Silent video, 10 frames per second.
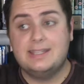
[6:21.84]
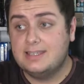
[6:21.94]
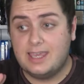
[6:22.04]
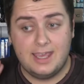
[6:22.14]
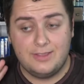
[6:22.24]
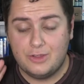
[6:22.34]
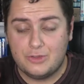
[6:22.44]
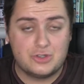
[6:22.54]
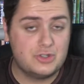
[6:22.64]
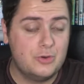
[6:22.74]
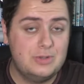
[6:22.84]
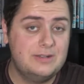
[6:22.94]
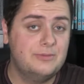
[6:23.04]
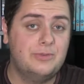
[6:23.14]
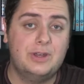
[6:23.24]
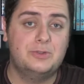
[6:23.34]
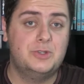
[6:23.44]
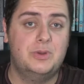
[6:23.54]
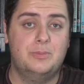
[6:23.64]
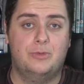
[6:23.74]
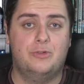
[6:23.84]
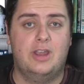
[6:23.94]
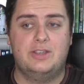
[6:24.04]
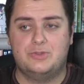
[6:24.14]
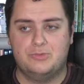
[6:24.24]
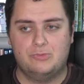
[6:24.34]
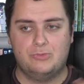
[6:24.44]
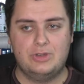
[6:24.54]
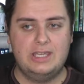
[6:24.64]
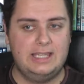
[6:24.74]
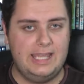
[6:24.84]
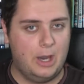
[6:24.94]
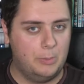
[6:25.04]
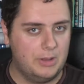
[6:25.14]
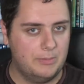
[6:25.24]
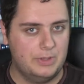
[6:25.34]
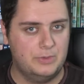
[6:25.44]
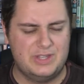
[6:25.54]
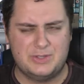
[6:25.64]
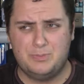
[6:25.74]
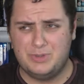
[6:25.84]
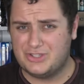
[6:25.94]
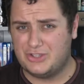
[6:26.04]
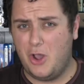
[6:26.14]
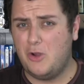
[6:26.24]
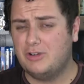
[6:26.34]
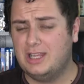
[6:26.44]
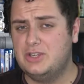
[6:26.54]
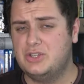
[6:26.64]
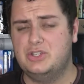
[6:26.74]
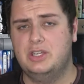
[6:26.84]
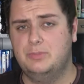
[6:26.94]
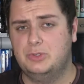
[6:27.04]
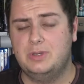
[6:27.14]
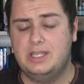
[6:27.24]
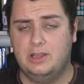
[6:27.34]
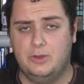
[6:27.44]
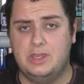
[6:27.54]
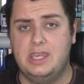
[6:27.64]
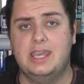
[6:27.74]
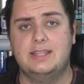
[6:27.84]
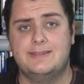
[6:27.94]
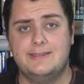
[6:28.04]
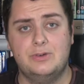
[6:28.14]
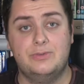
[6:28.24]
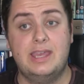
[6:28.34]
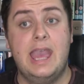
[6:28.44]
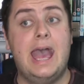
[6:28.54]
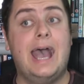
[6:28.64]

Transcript: again, the show didn't fail to impress, really helping build this bizarre relationship between Loki and Sylvie,